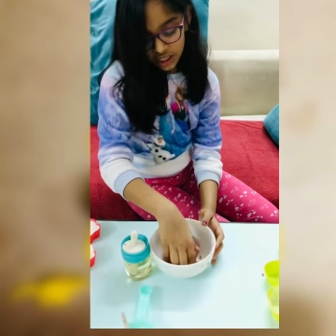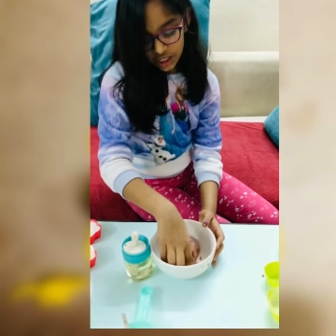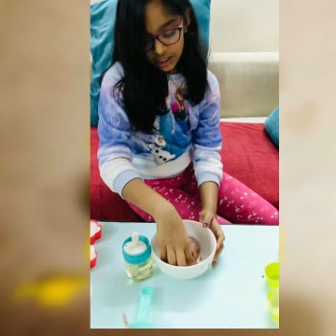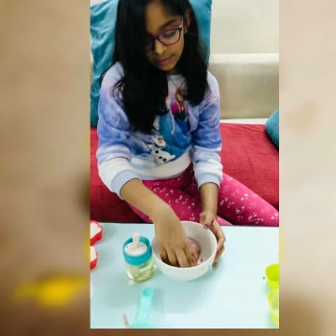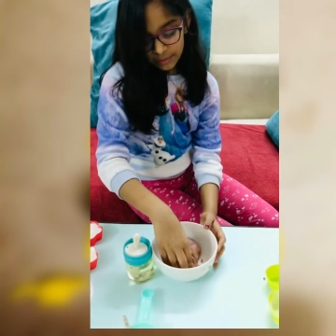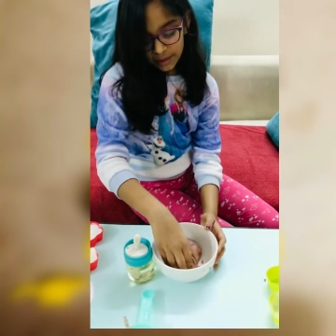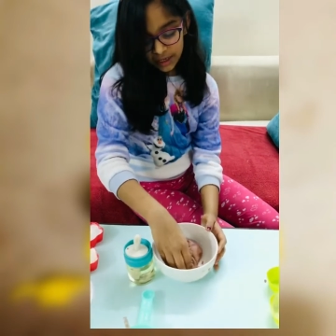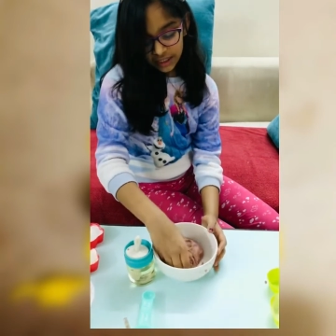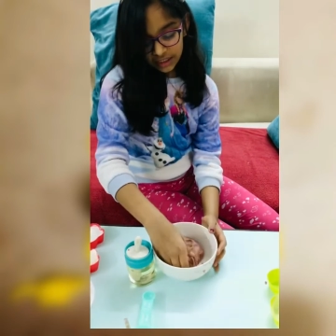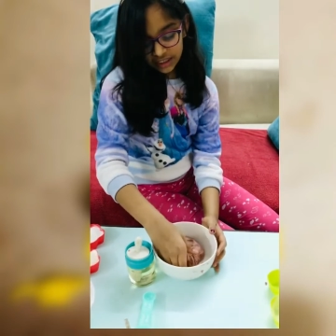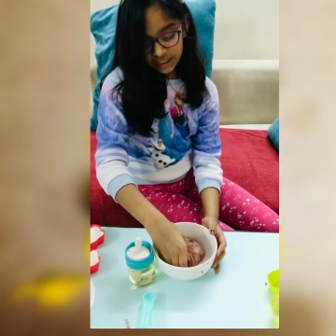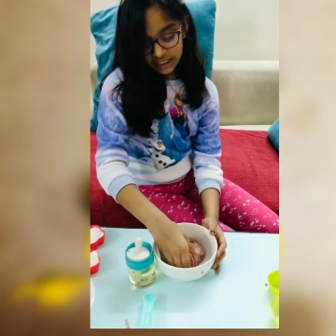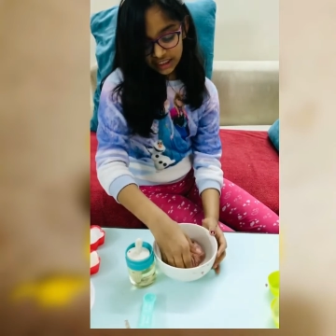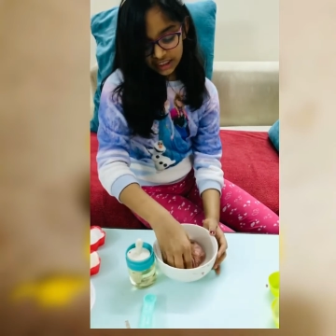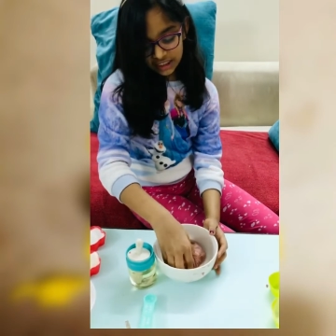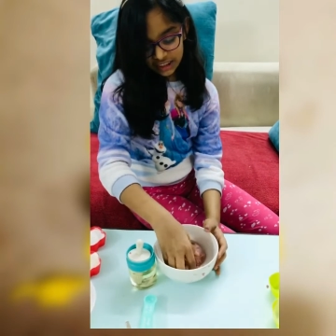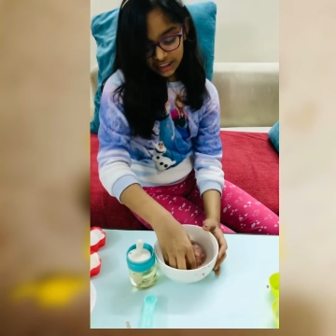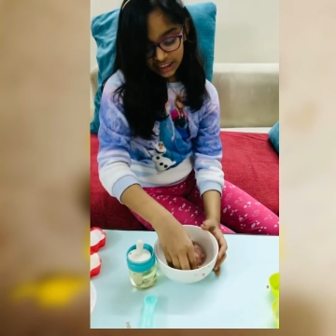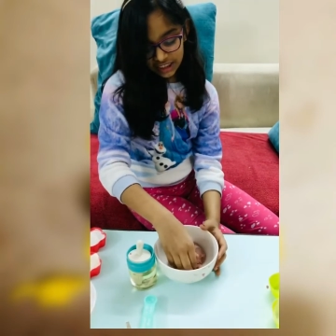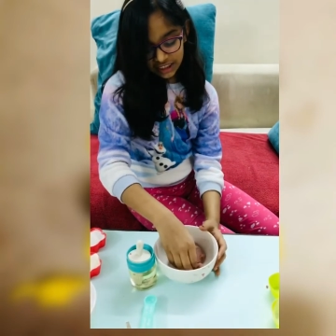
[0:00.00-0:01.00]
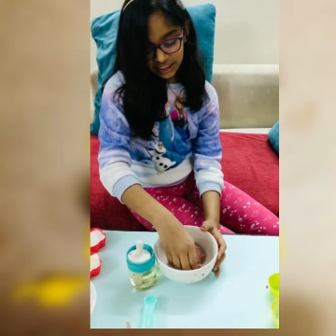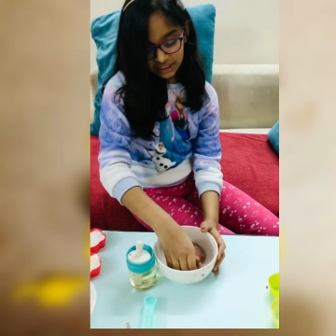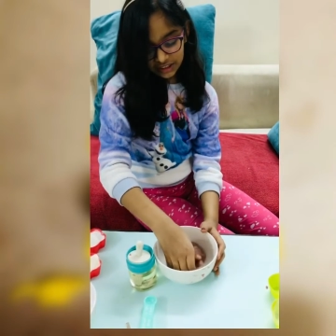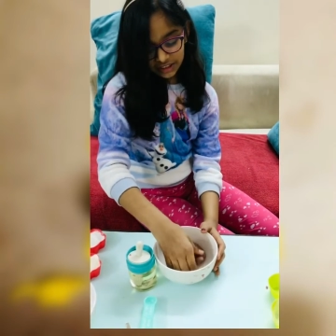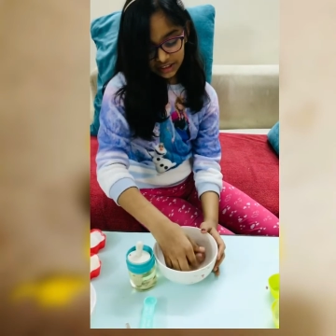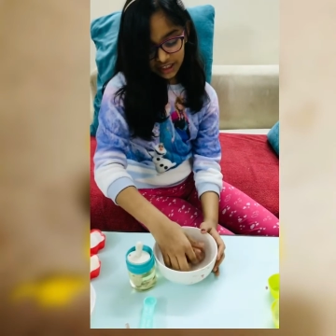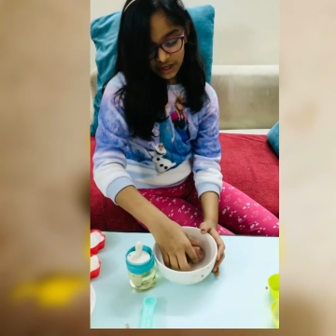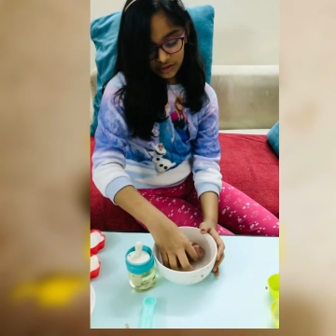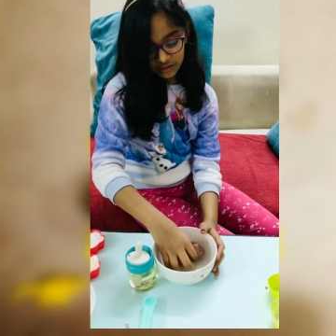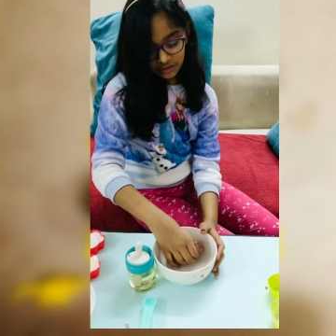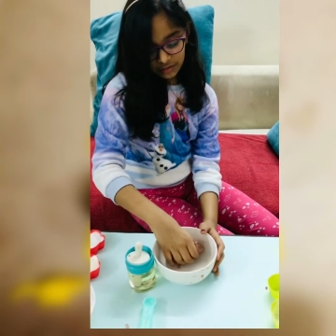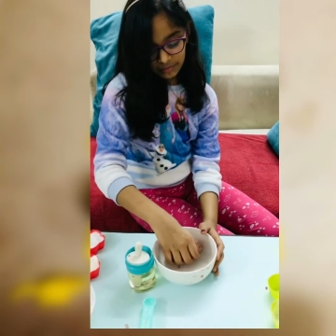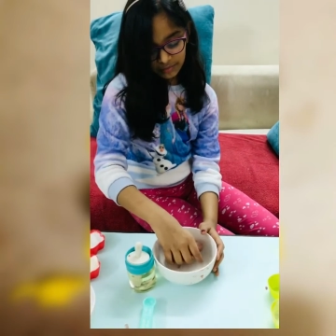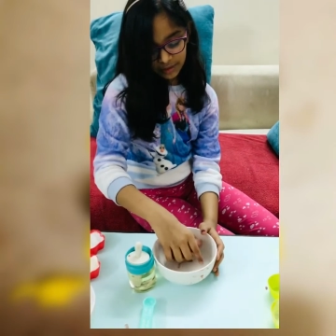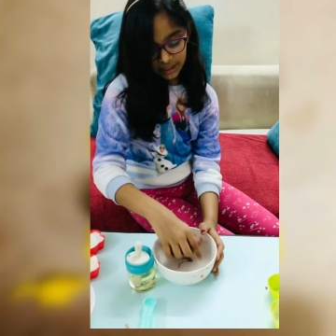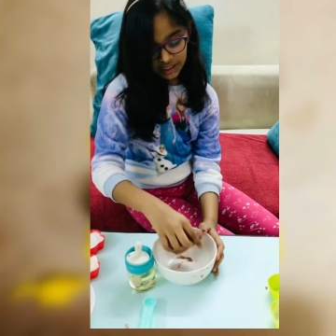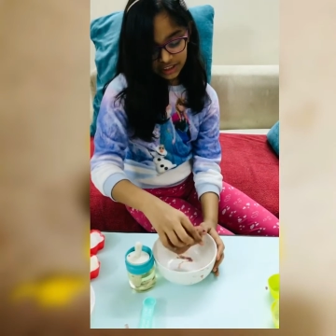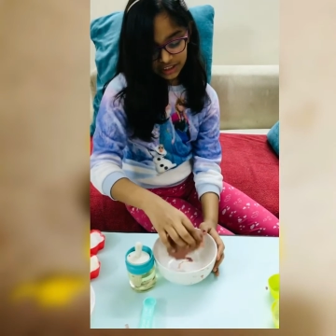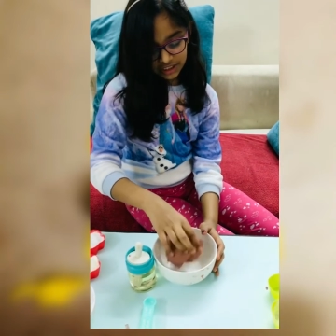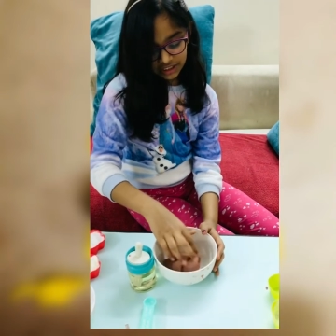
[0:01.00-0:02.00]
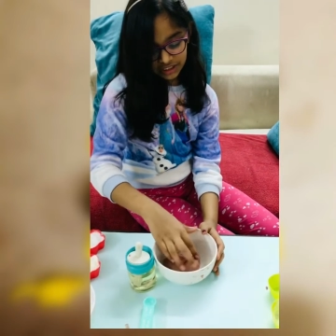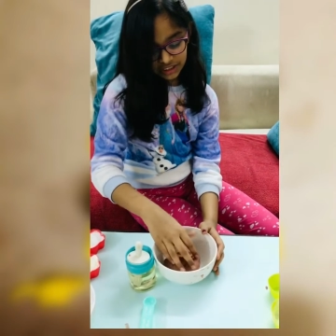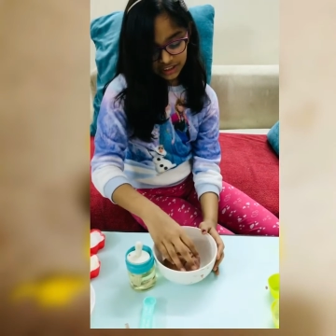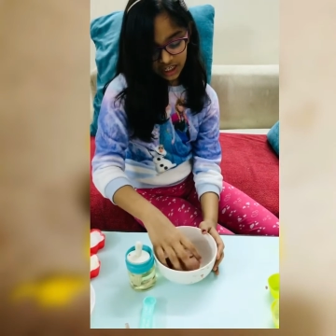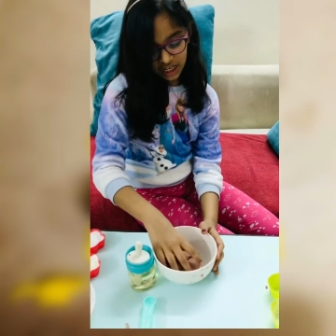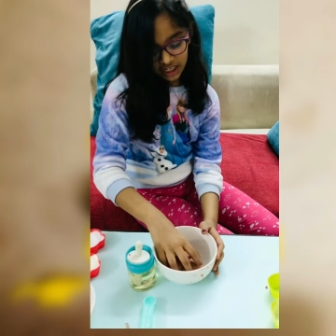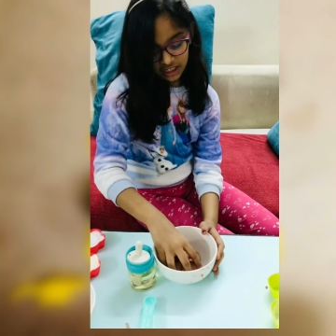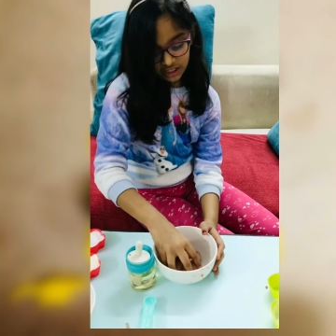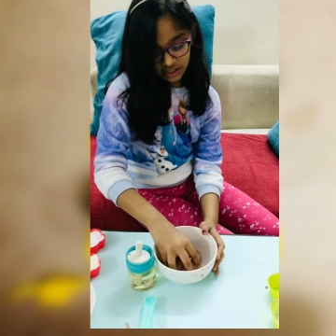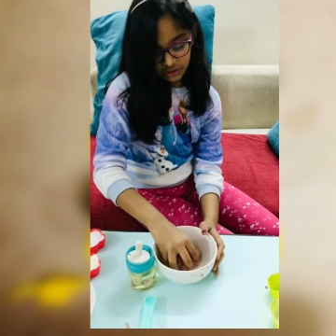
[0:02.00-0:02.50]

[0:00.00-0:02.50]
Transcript: But this, it turned out a bit dull,